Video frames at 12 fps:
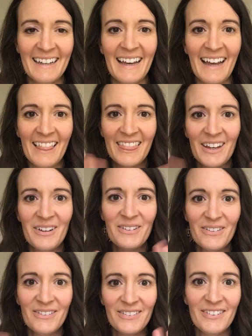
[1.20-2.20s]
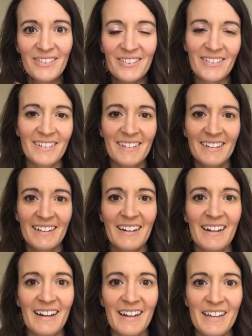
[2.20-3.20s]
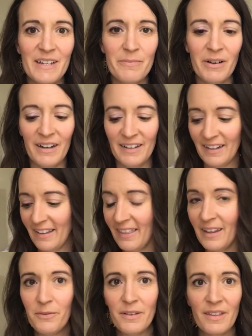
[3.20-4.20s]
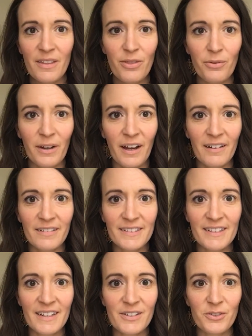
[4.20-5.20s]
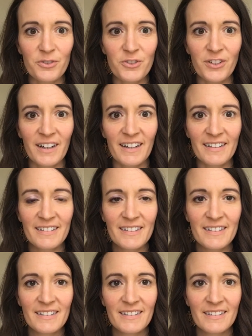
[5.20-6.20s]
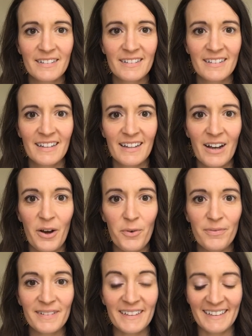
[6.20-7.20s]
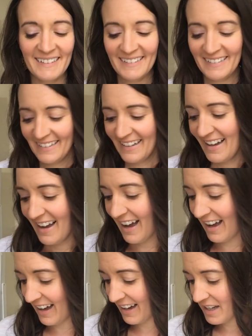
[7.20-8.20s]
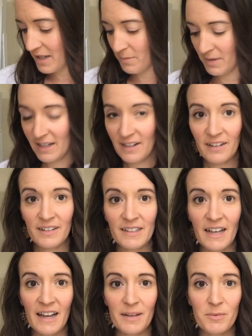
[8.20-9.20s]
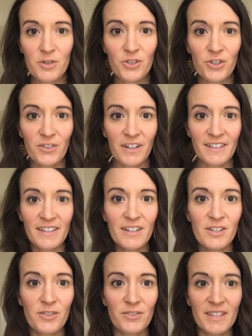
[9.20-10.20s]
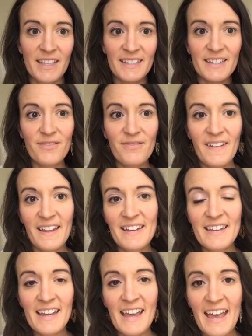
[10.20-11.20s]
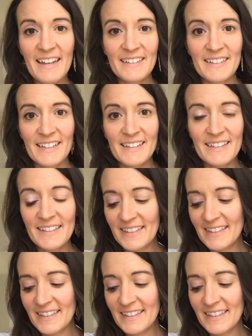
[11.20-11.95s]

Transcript: Hello! I am on, I think within 3 hours that I told you guys. Hopefully. I am here because I'm going to show you guys how to use this Defend Innocence